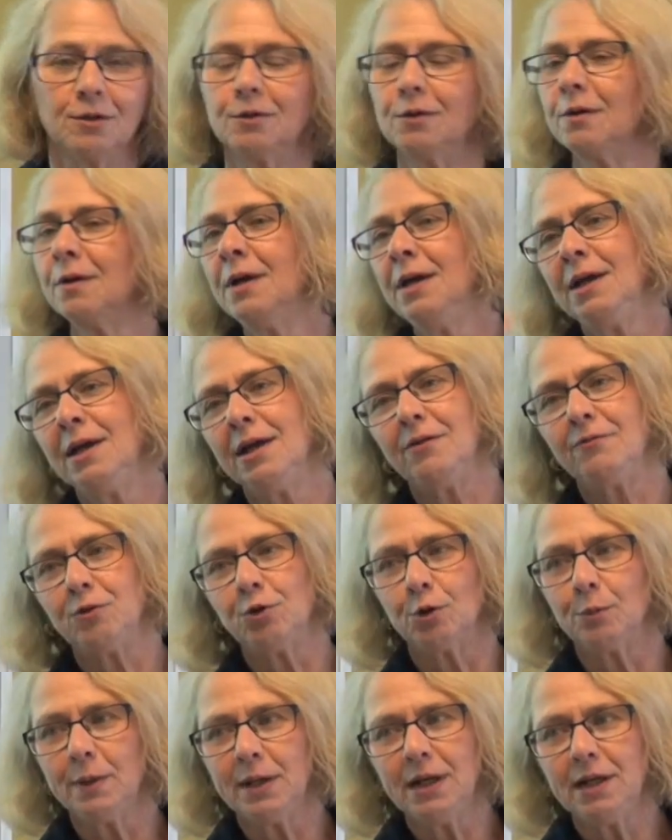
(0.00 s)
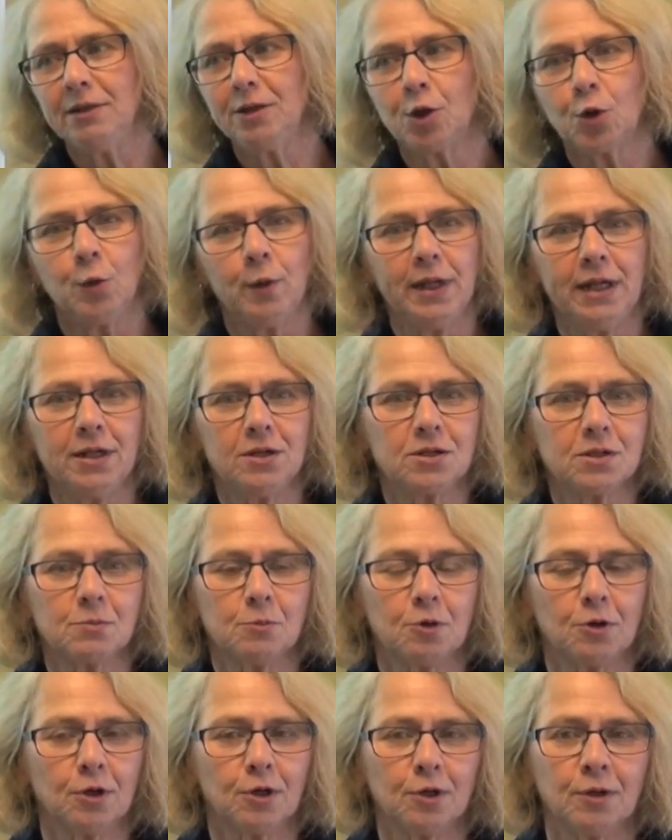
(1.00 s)
you know, if you're meeting the Queen
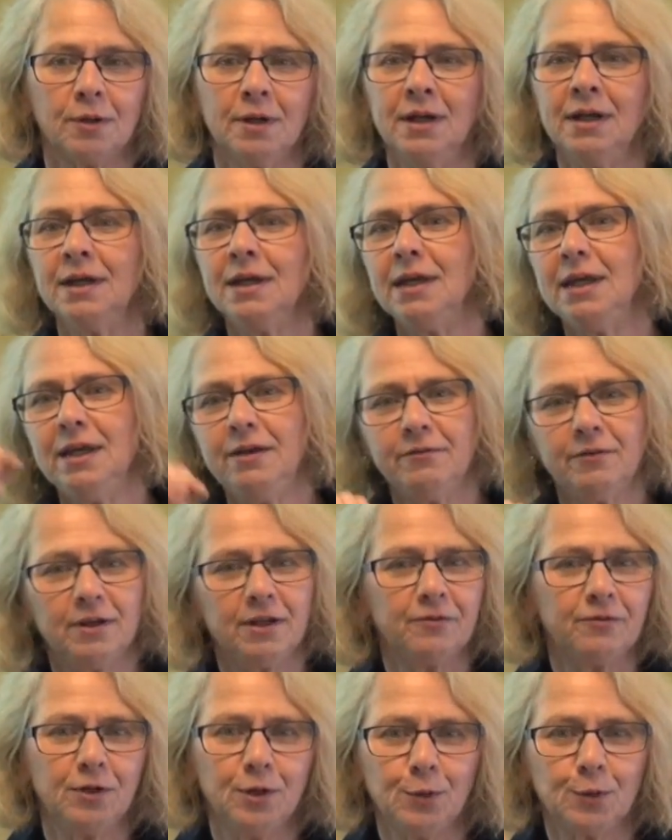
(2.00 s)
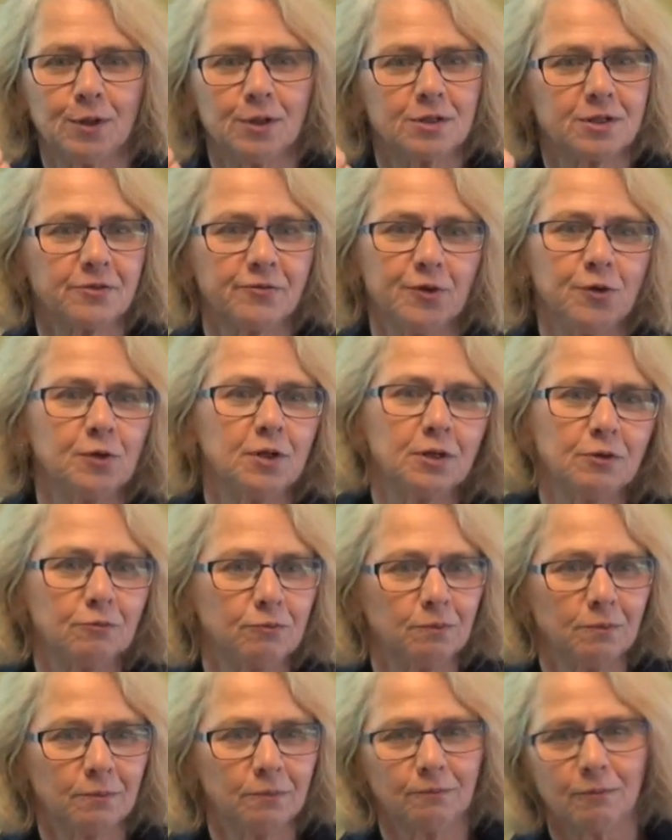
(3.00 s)
tomorrow, even if you were a devoted
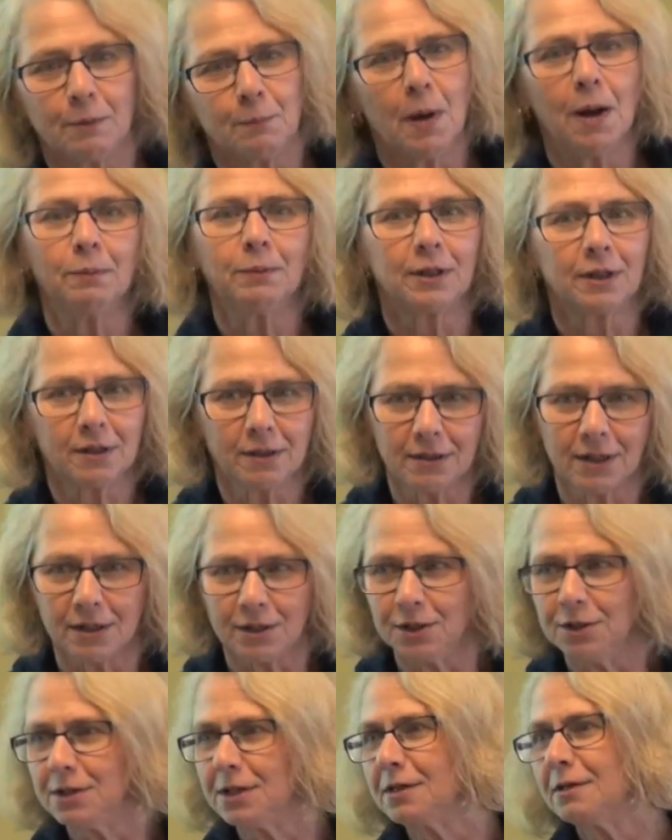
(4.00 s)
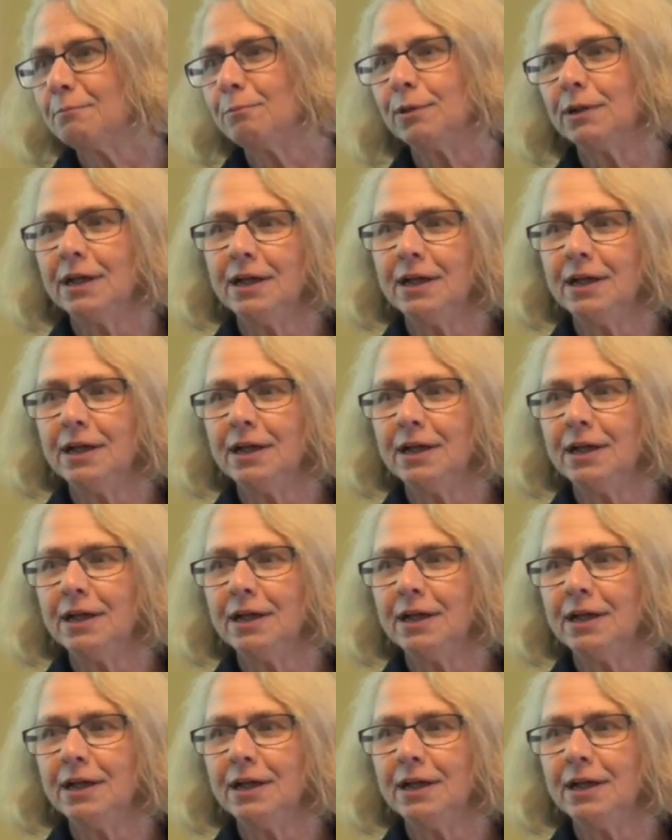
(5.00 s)
Republican and you didn't